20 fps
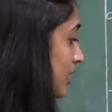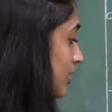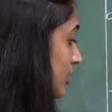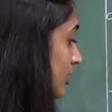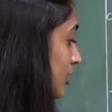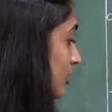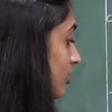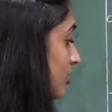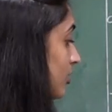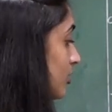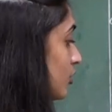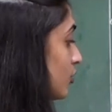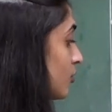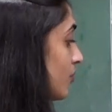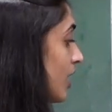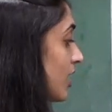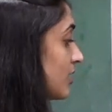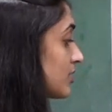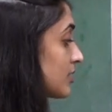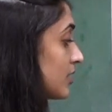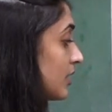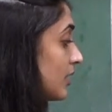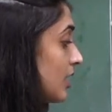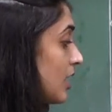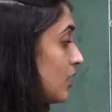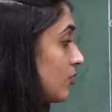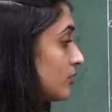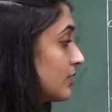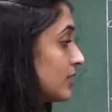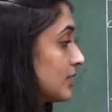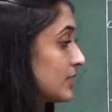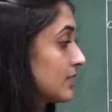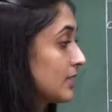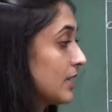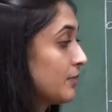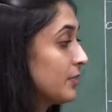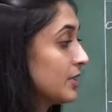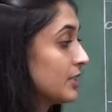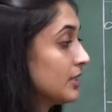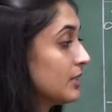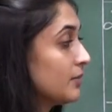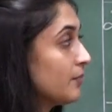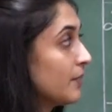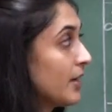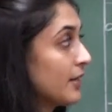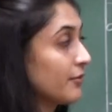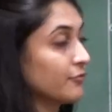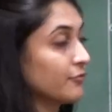Here, Kumar's account is debited by